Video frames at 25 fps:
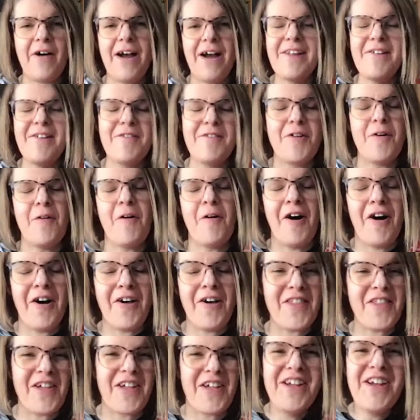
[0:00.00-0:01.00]
don't know
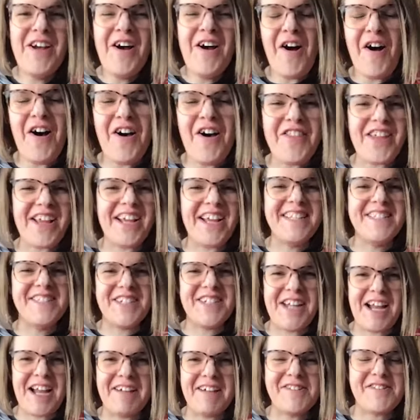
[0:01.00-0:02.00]
all the ins
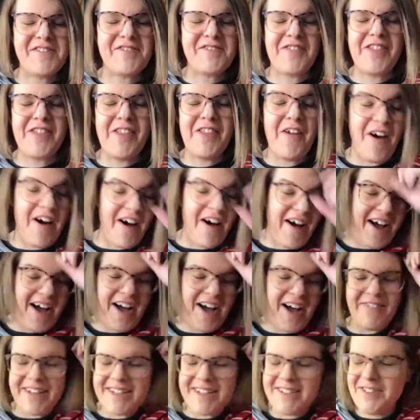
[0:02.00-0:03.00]
and outs of the law,
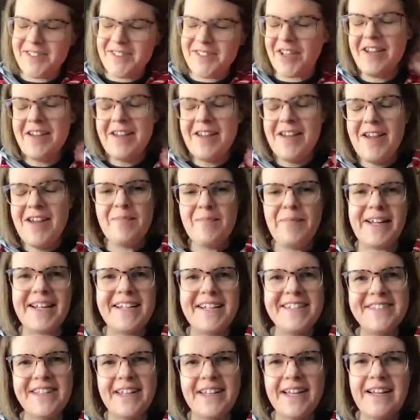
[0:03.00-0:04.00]
obviously, but
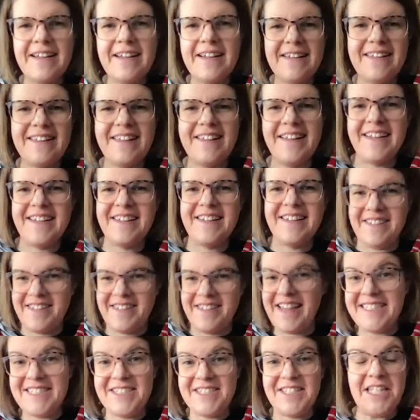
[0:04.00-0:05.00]
is that
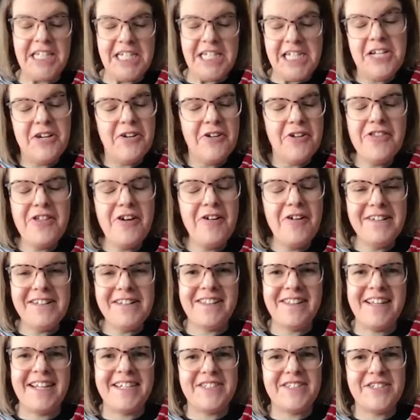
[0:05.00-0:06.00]
that's legal though,
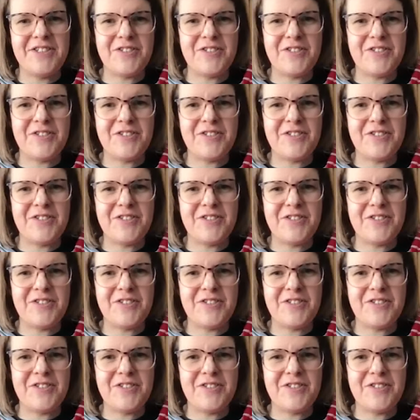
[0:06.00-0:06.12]
to just